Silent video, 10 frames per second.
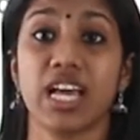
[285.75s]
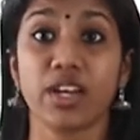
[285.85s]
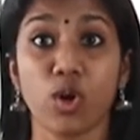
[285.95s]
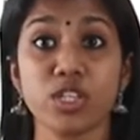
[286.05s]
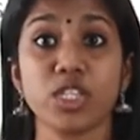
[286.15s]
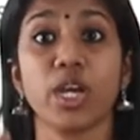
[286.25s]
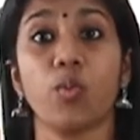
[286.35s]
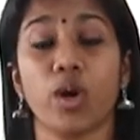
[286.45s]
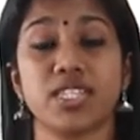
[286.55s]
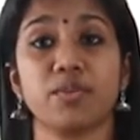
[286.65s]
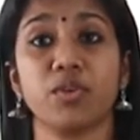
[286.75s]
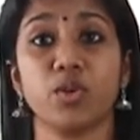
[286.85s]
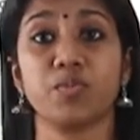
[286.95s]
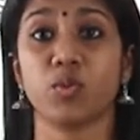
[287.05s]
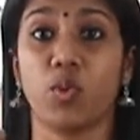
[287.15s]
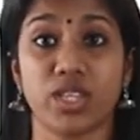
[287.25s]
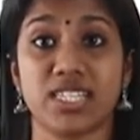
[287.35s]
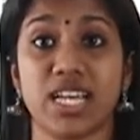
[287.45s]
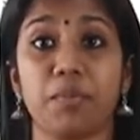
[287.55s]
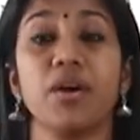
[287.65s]
And also your WhatsApp groups,
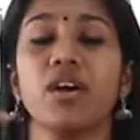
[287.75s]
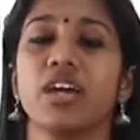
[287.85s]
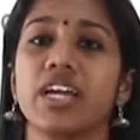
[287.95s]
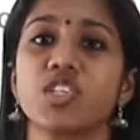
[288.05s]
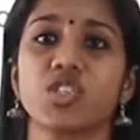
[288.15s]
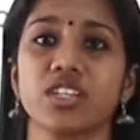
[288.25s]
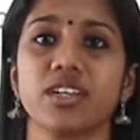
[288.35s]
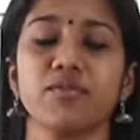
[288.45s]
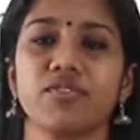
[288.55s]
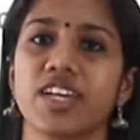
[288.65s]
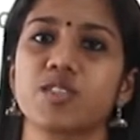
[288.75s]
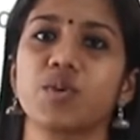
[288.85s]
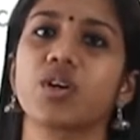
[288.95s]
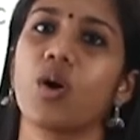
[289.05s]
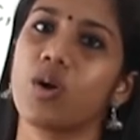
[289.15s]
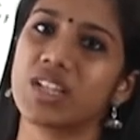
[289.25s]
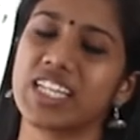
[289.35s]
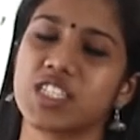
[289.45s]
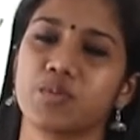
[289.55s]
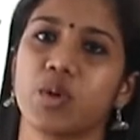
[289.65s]
WhatsApp, Instagram, Facebook, all
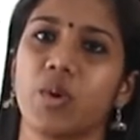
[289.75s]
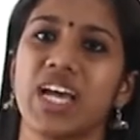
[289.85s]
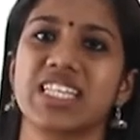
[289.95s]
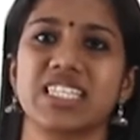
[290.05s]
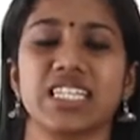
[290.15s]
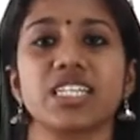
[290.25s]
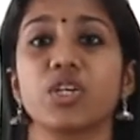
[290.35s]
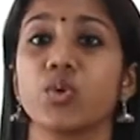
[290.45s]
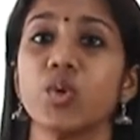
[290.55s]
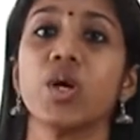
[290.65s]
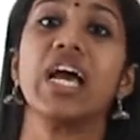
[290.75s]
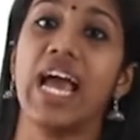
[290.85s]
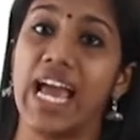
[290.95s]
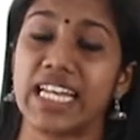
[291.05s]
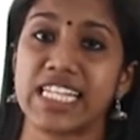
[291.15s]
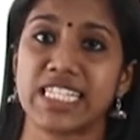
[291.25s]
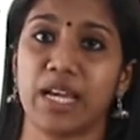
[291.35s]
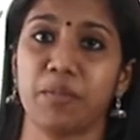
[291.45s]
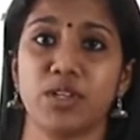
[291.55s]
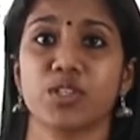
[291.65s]
these provides uh, you entertainment.